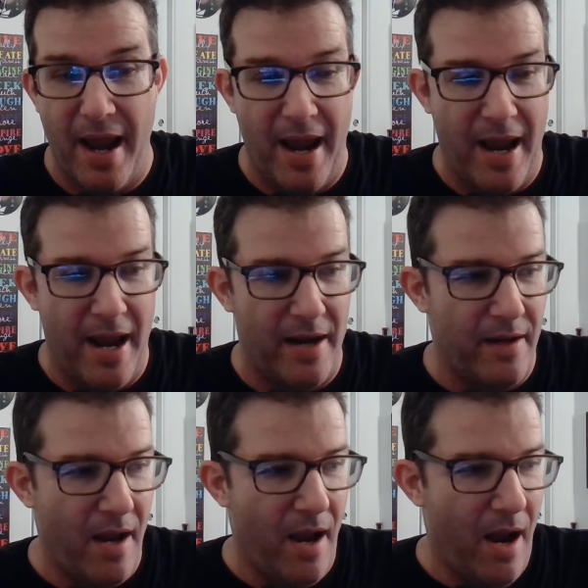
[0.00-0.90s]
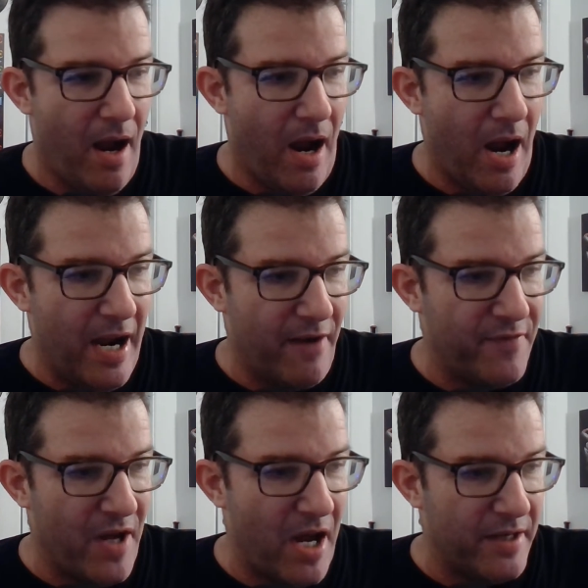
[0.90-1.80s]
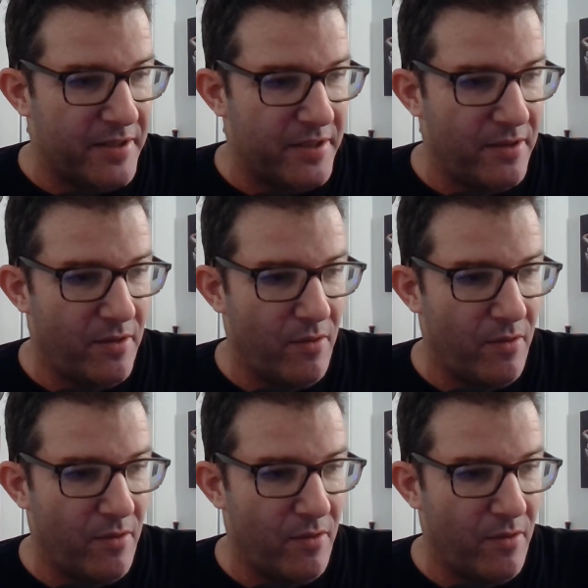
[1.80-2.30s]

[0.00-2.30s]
and I have not